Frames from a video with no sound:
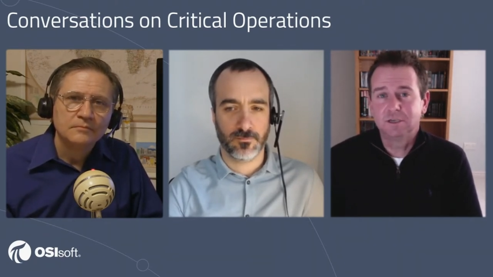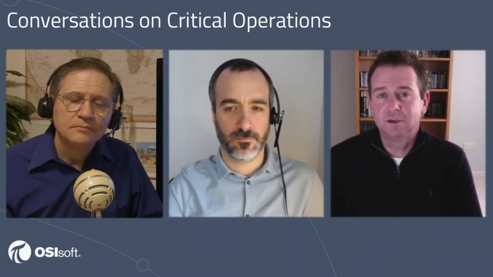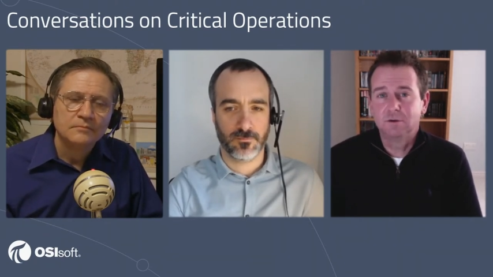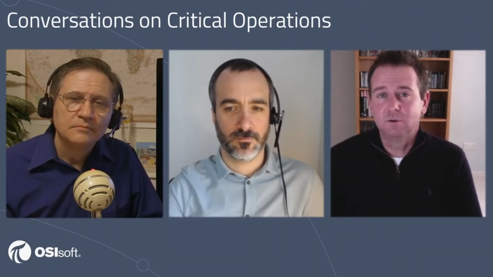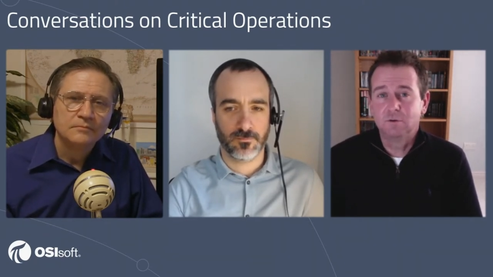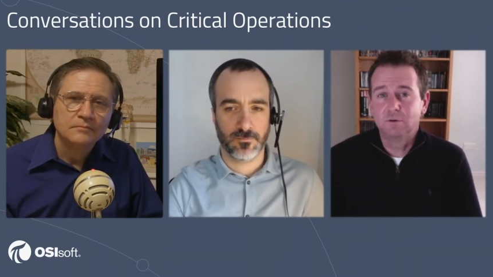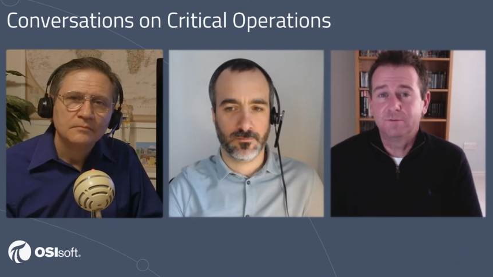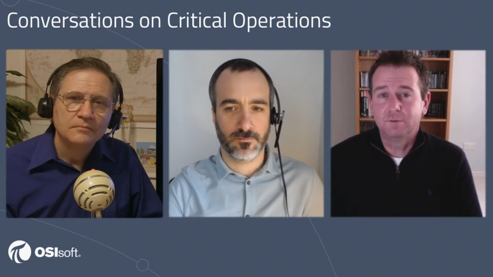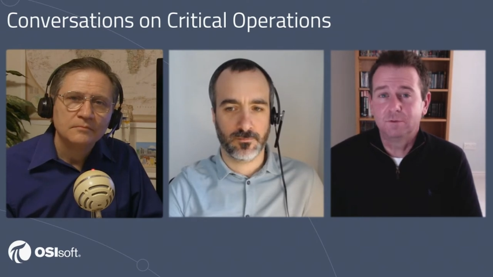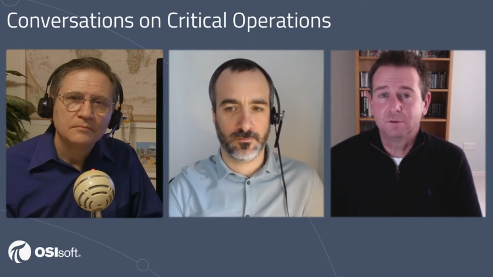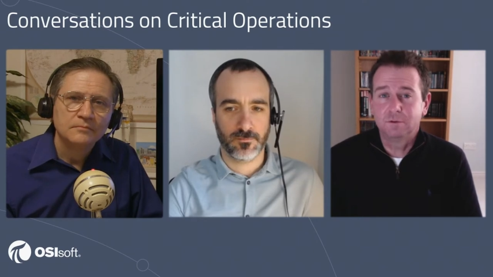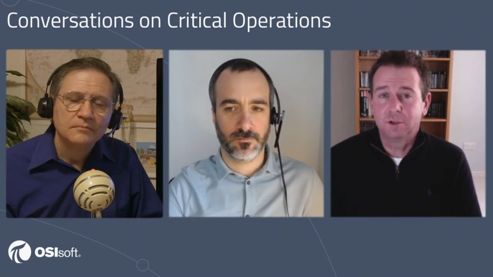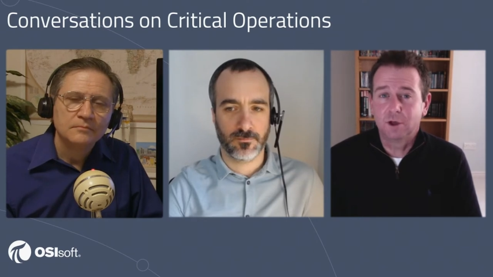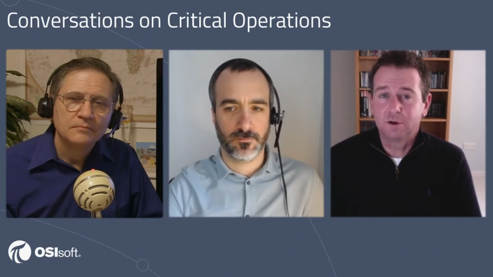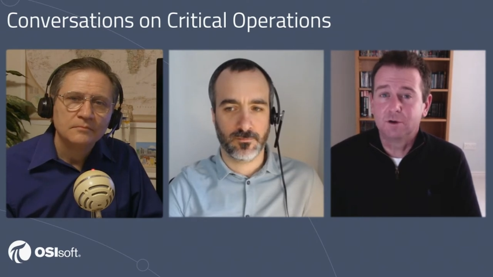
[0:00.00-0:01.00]
Speaker 1: There's an
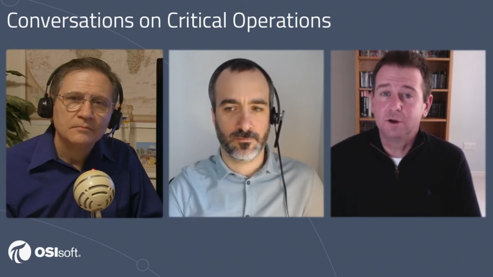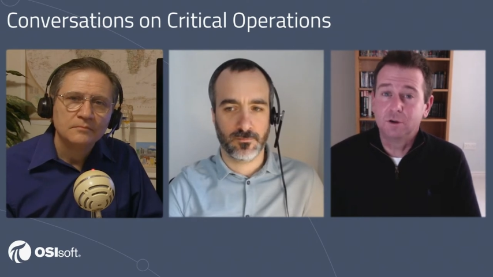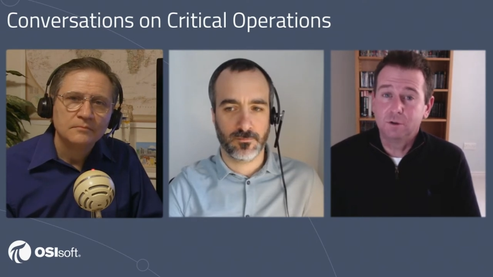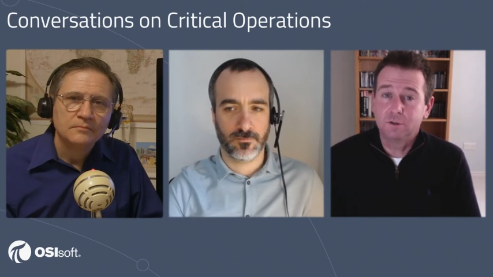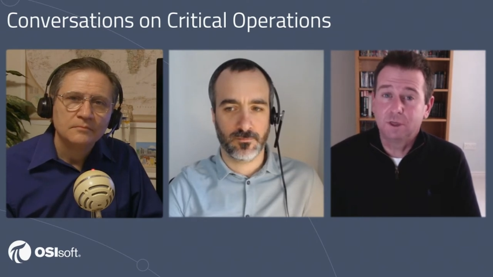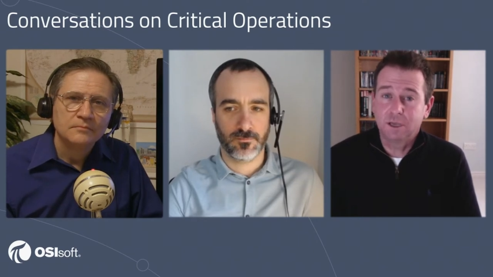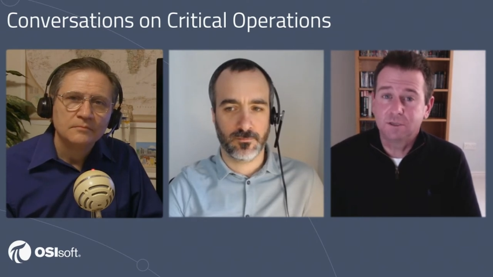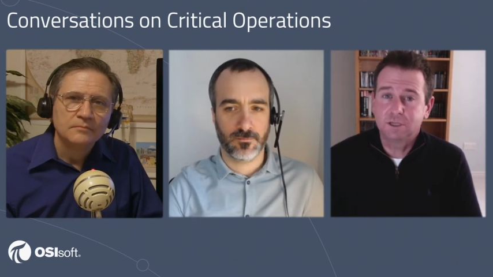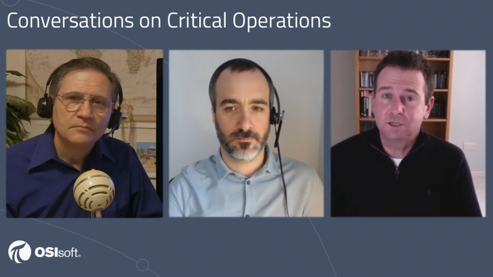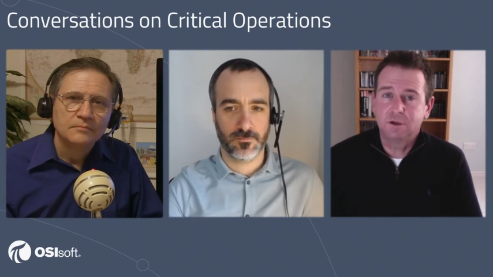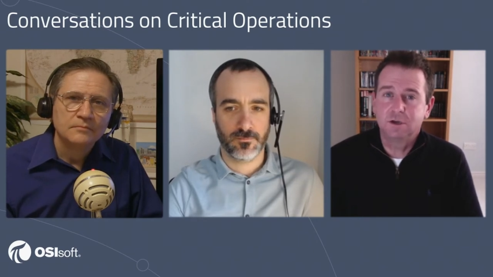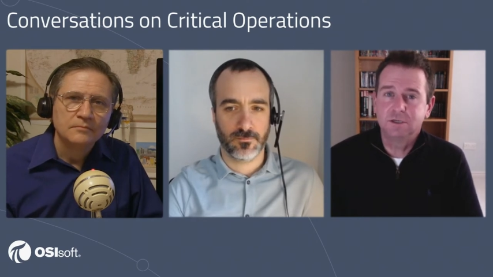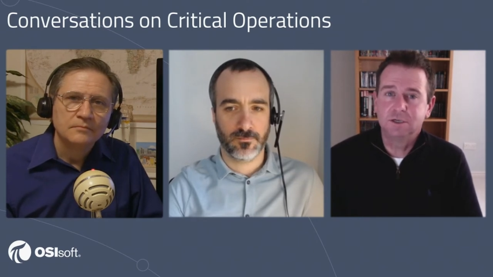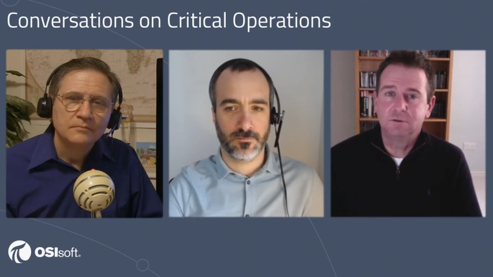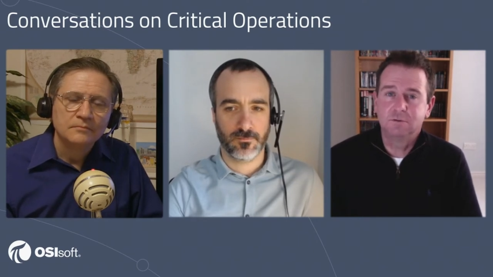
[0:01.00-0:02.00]
awful lot of new
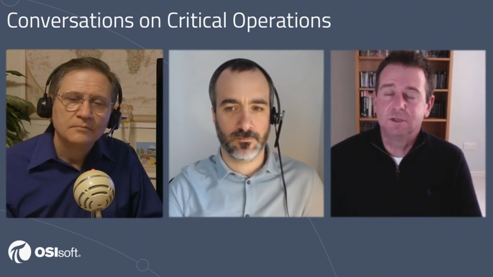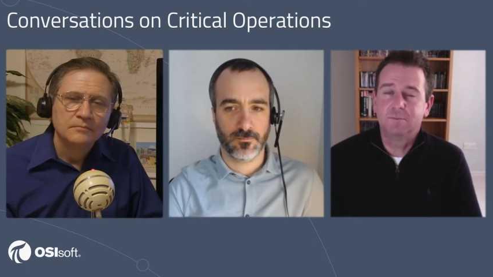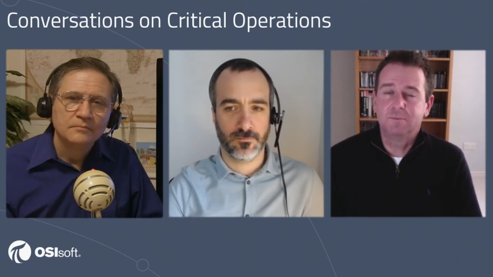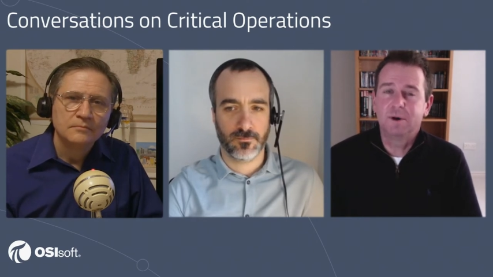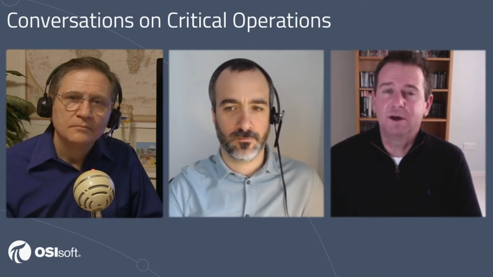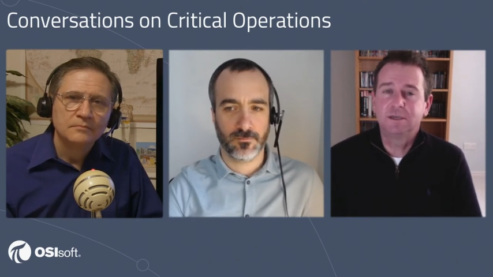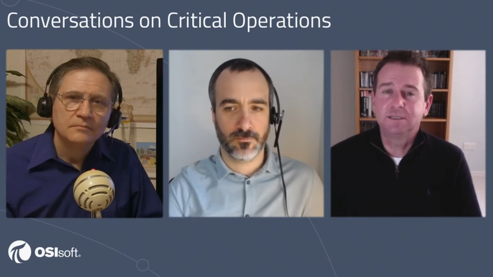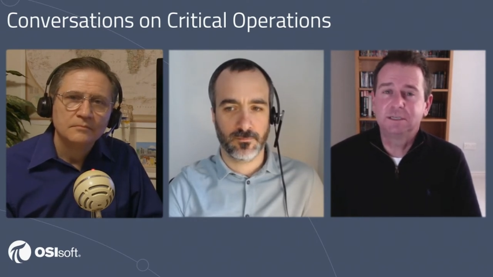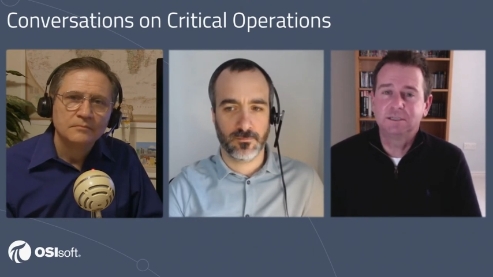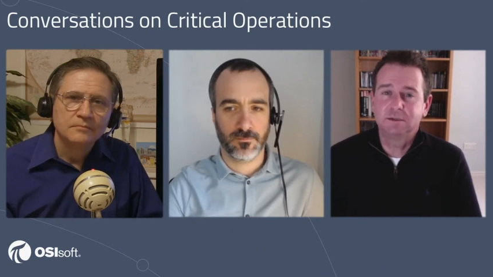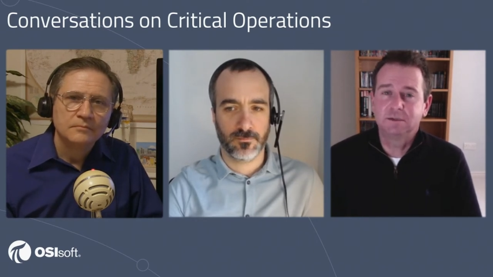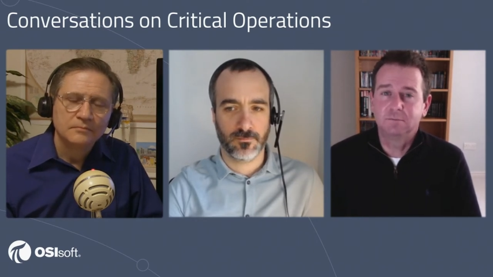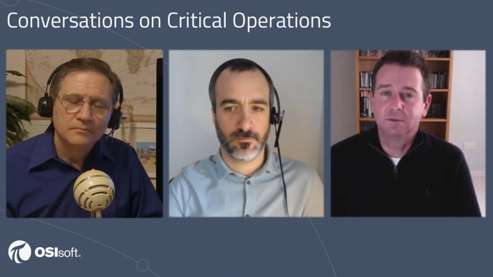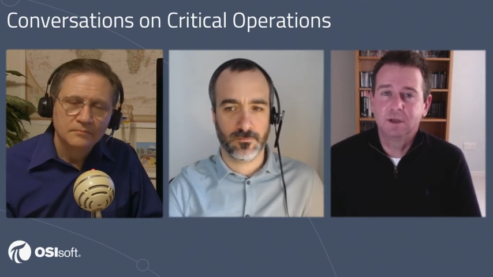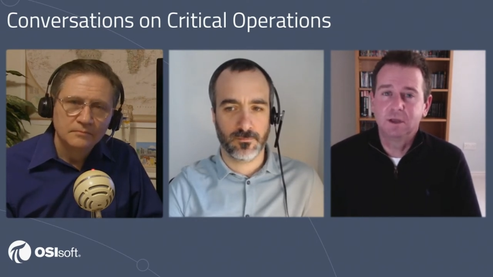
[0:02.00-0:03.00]
things that you can do with the PI
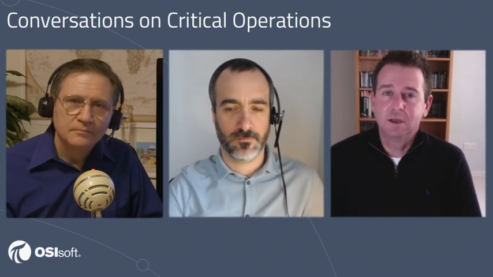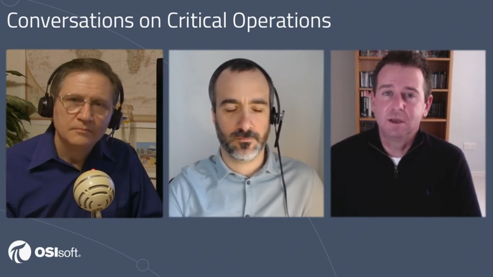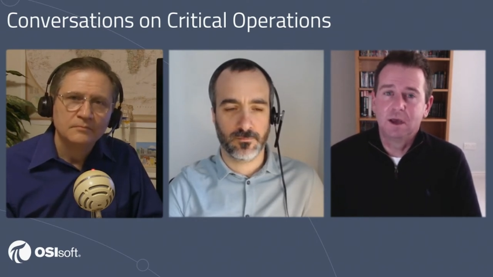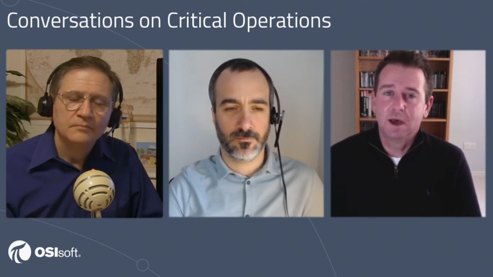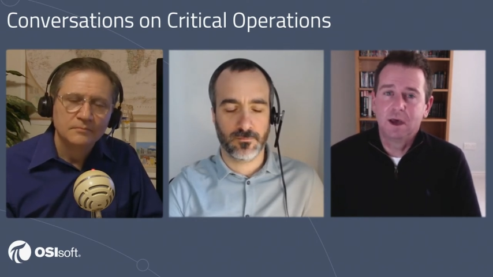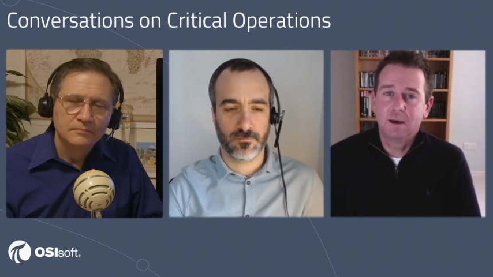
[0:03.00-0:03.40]
system.